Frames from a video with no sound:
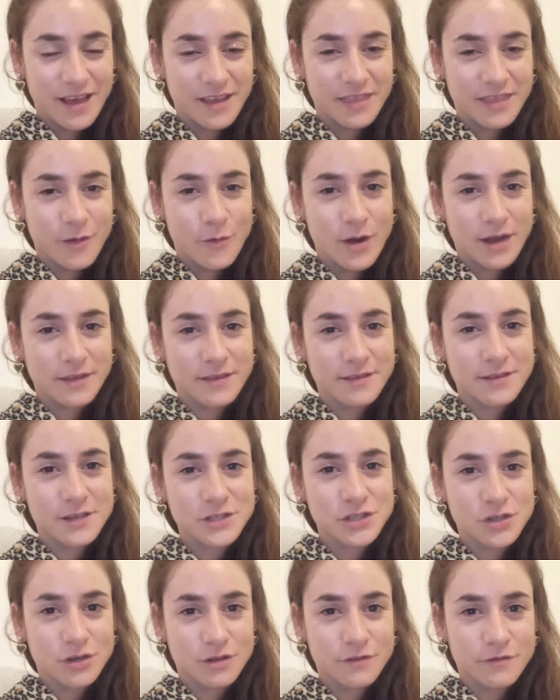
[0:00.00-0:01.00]
I directed the
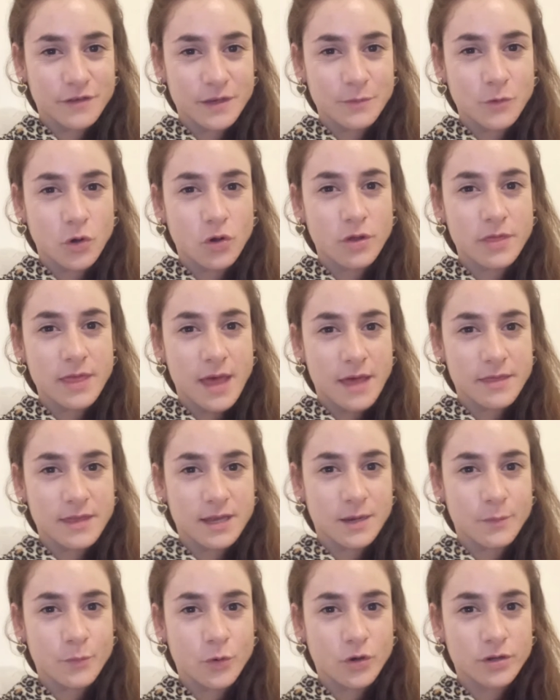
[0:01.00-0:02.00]
short film called
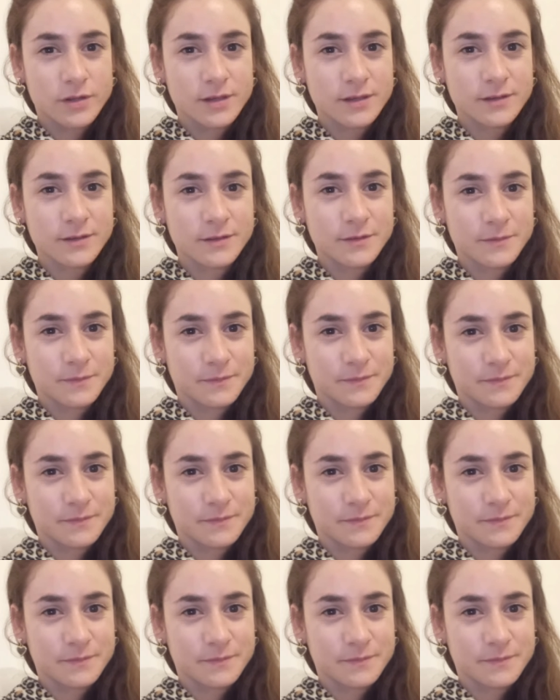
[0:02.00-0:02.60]
Nothing Important.